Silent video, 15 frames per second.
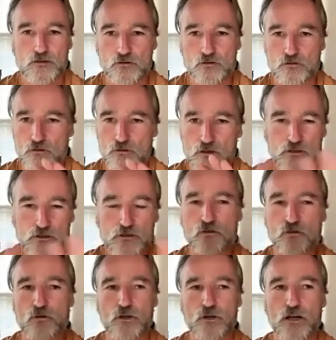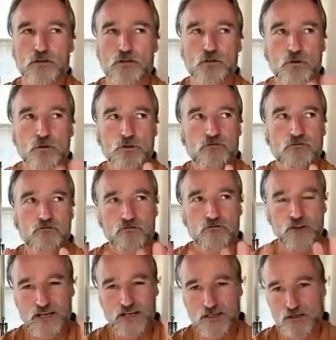So I don't want to
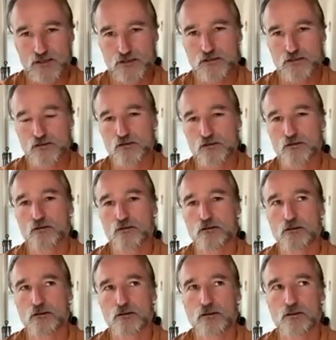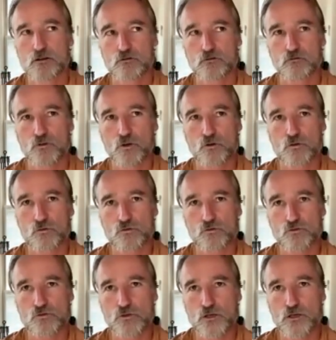face
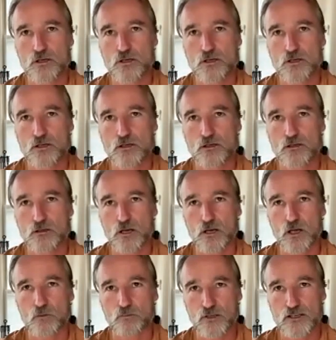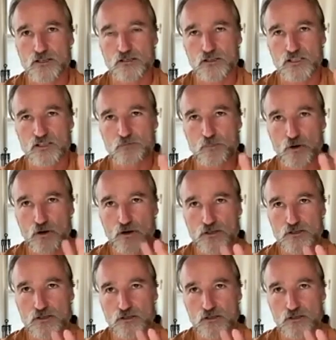those unpleasant
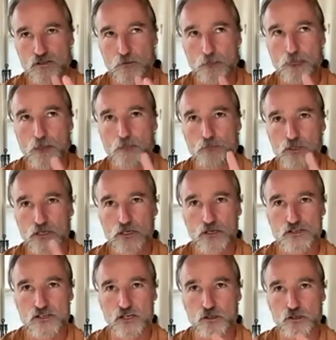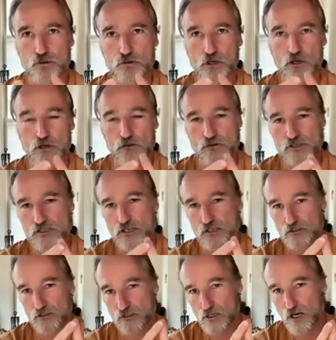experiences because I do not
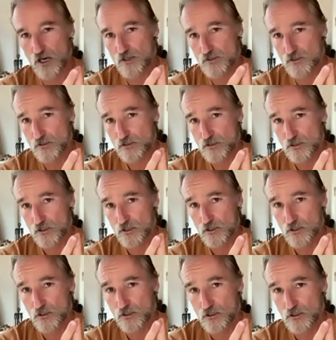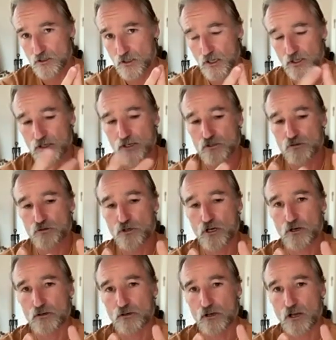understand their causes and I do not